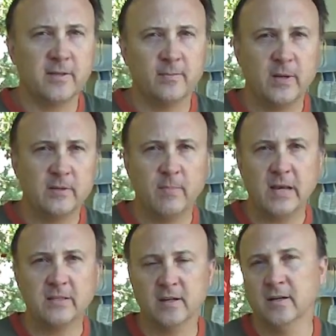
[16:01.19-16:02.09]
recipe is
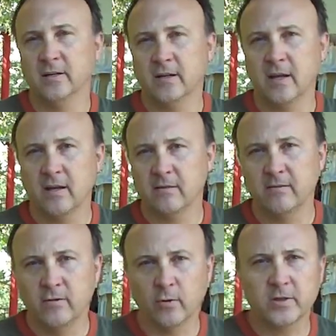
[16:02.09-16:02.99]
based on,
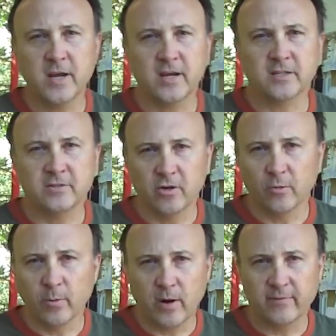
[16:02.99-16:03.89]
again, your taste,
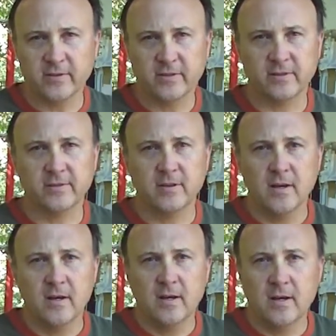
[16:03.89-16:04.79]
your preferences.
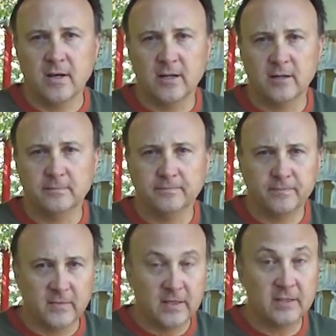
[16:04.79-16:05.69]

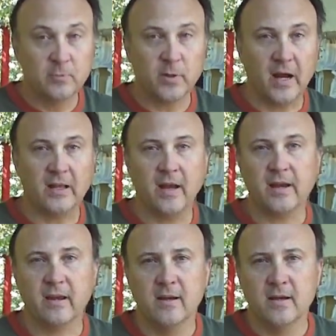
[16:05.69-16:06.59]
This is what I
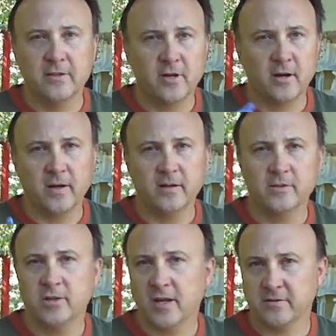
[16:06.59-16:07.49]
like. Tana,
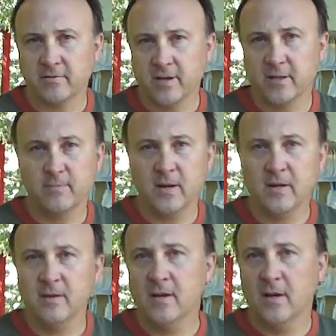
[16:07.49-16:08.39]
she has a
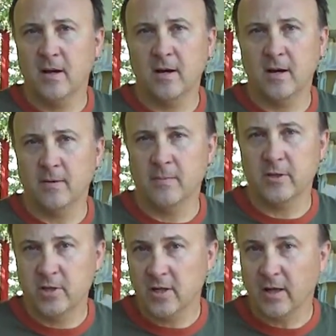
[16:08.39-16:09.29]
recipe
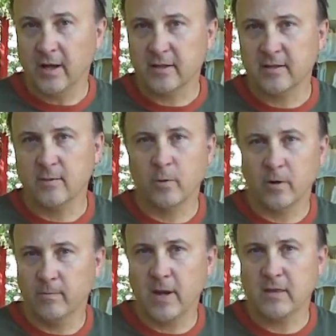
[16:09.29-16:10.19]
that she likes, and we're
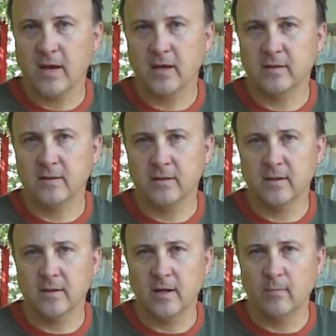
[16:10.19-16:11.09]
going to make that
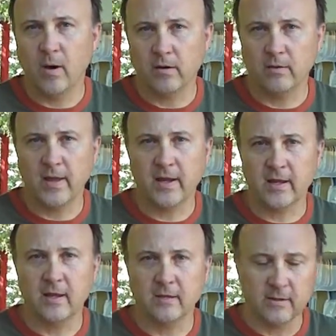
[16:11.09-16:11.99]
and bottle that
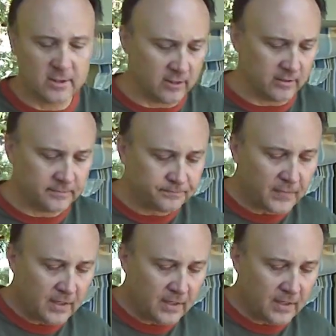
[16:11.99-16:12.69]
again this year.